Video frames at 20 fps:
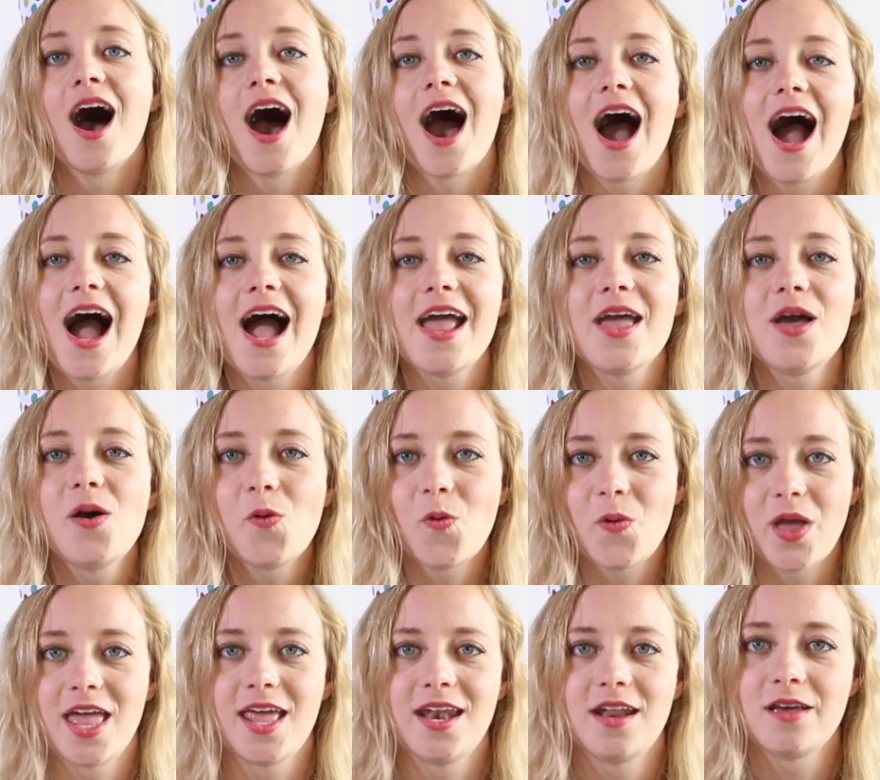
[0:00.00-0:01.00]
I
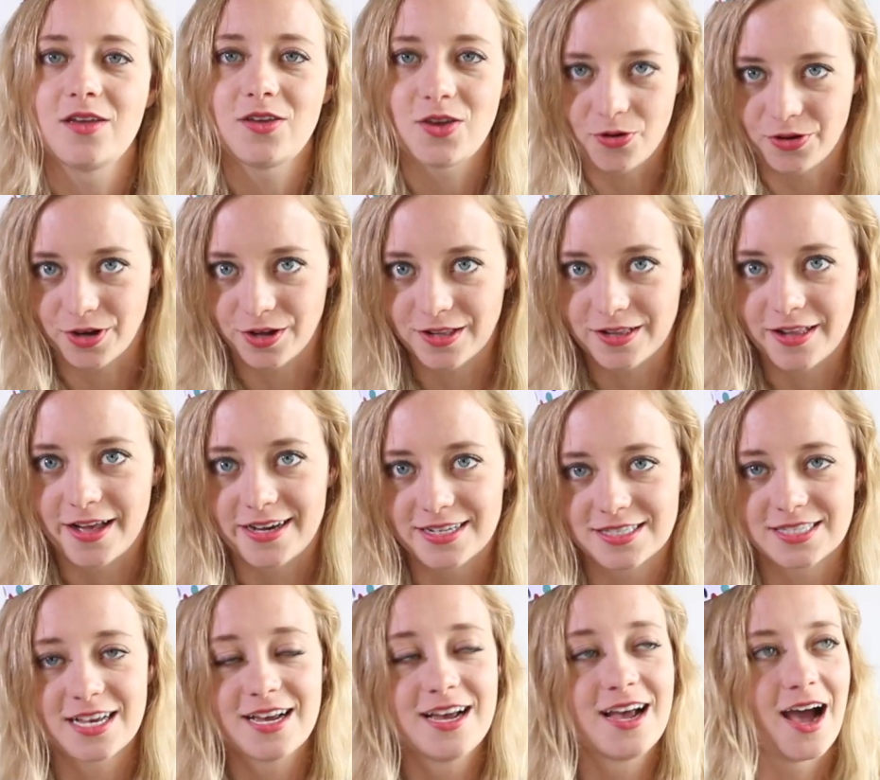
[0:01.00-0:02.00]
win yoga
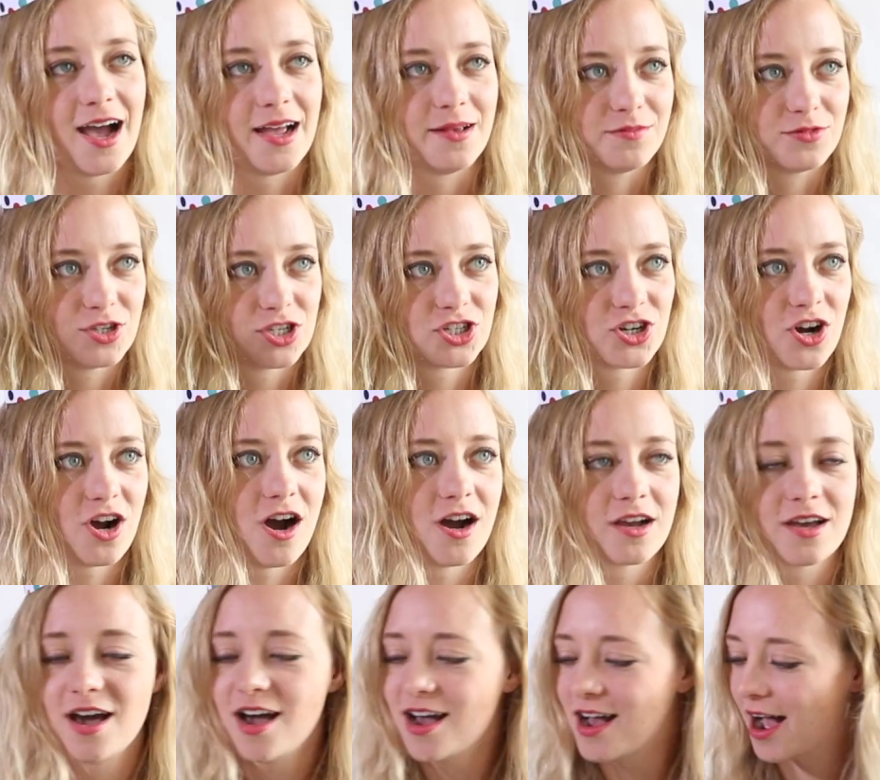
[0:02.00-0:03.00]
class. I am
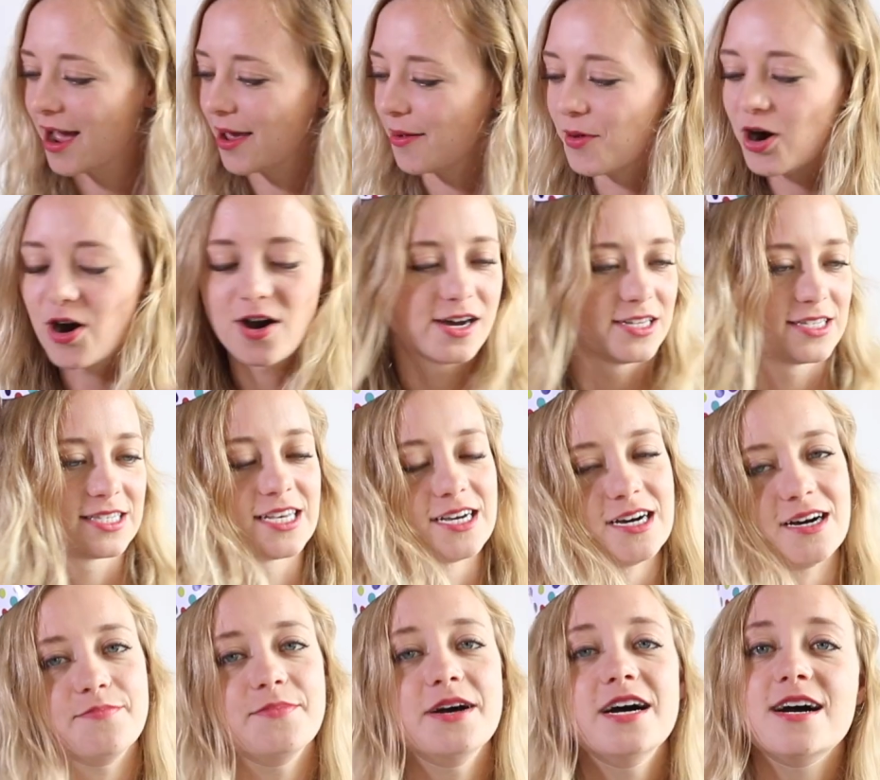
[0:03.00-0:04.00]
strong, I am
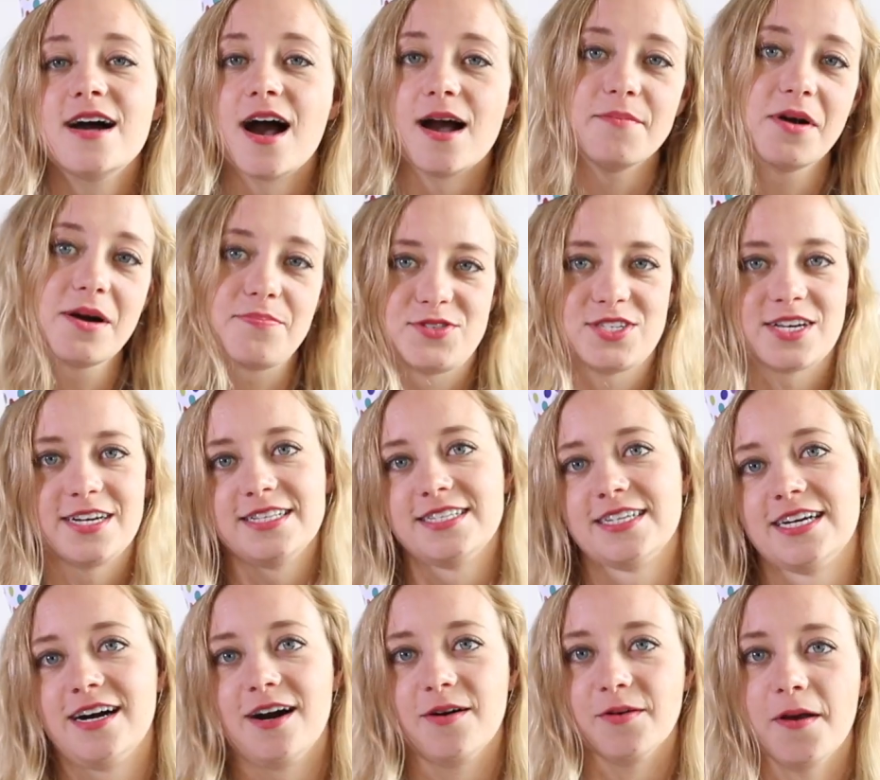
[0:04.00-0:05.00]
awesome, I'm upside
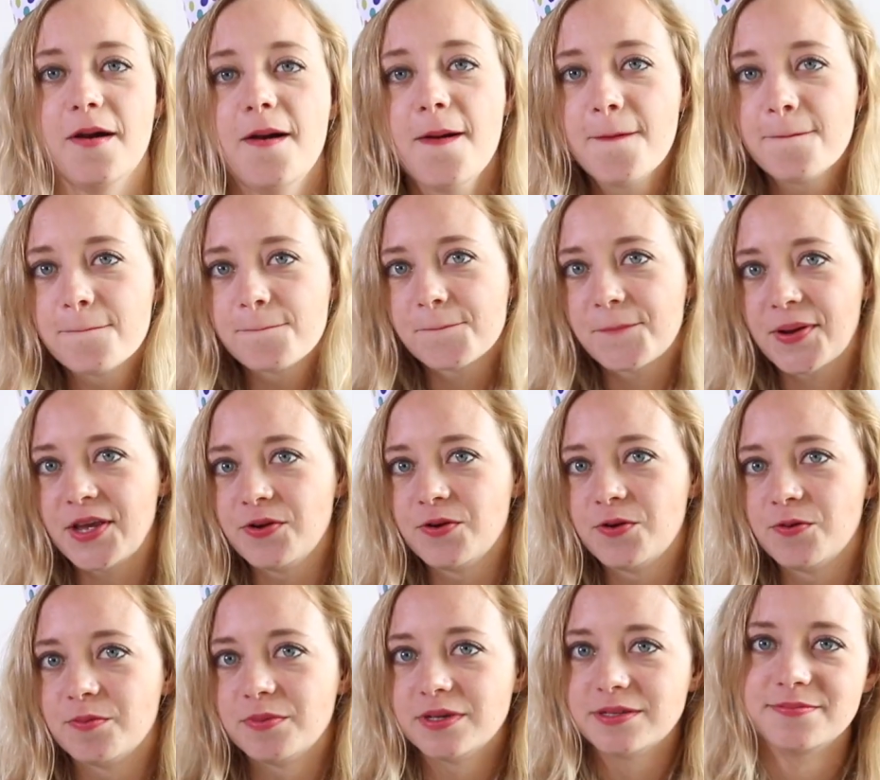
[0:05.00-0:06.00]
down.
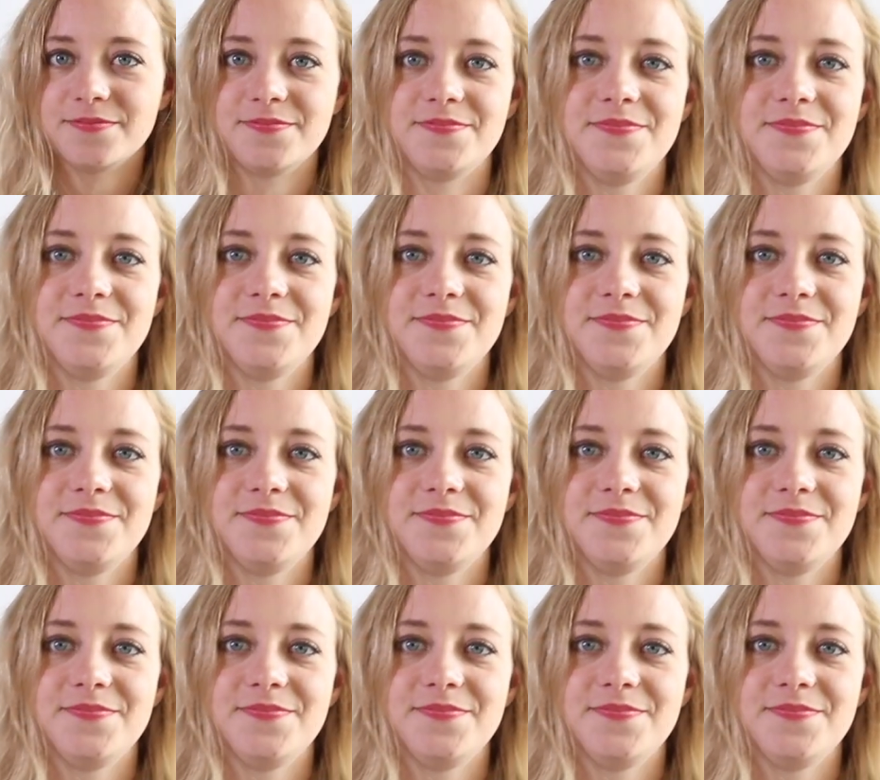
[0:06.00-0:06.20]
Pew!